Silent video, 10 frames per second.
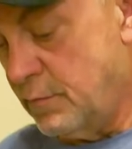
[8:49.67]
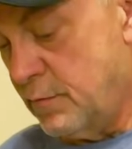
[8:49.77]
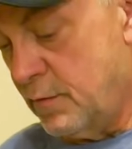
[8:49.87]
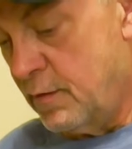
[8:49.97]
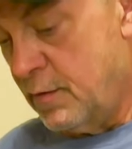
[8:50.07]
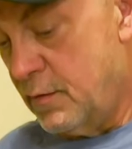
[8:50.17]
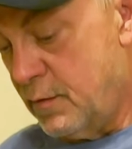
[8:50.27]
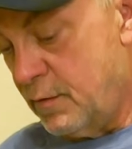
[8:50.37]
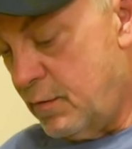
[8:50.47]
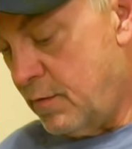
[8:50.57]
And I can
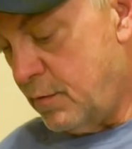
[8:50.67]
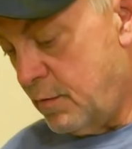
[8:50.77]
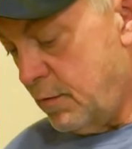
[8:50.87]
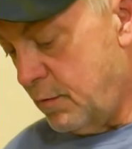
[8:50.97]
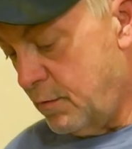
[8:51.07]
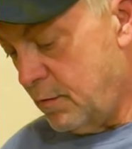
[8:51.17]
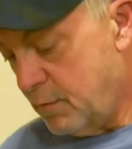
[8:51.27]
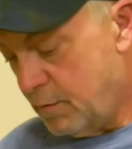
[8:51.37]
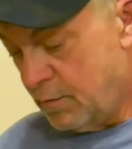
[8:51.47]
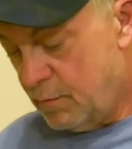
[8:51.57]
hear him in there telling
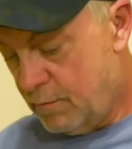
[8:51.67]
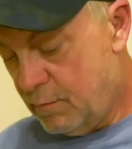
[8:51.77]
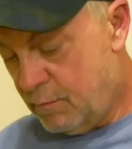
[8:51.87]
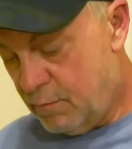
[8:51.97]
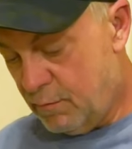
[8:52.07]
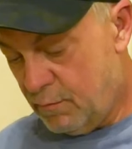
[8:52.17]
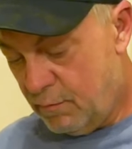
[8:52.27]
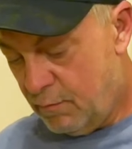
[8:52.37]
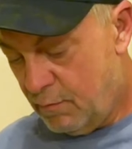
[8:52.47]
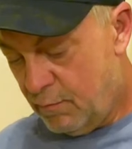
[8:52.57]
her, settle
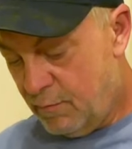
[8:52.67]
down.